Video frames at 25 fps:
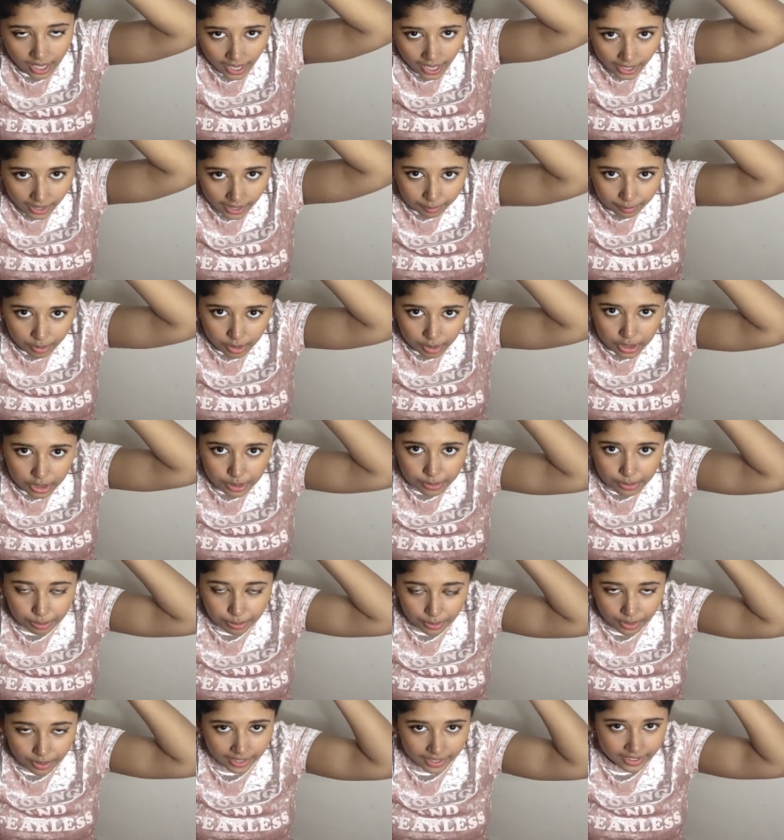I'm going to
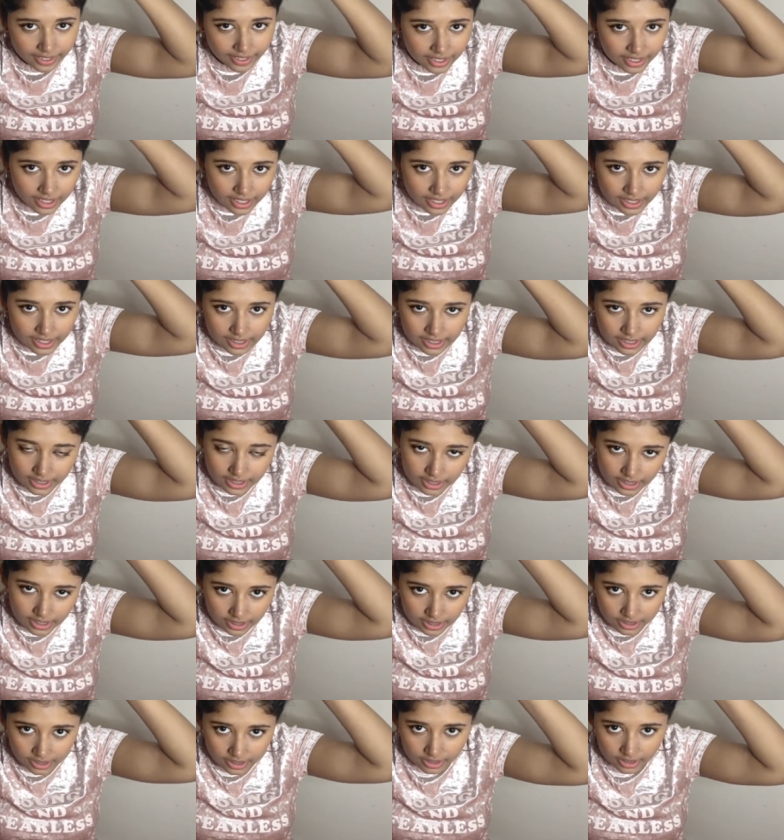spread
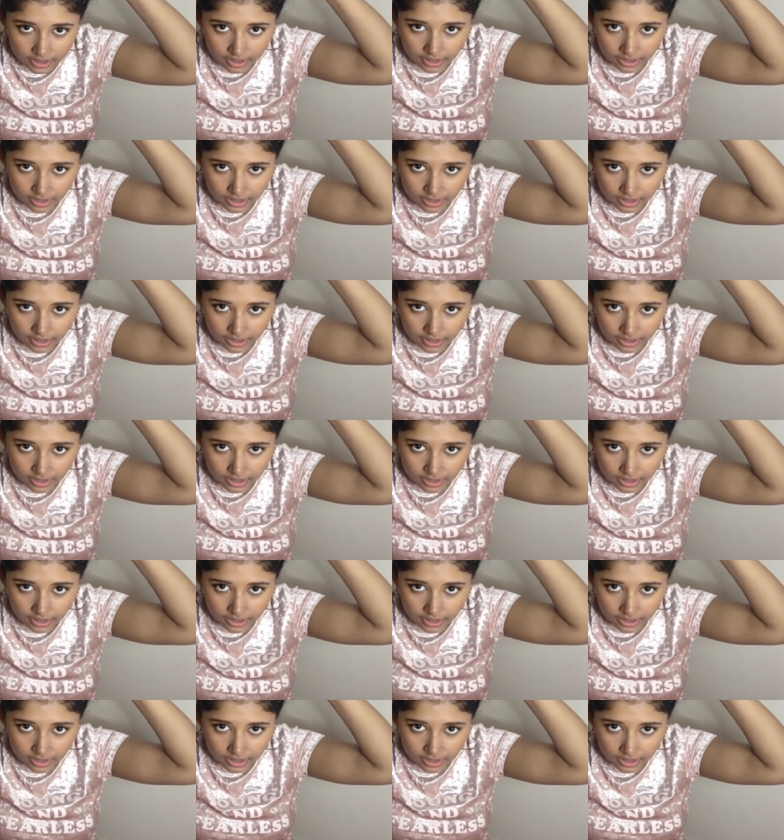this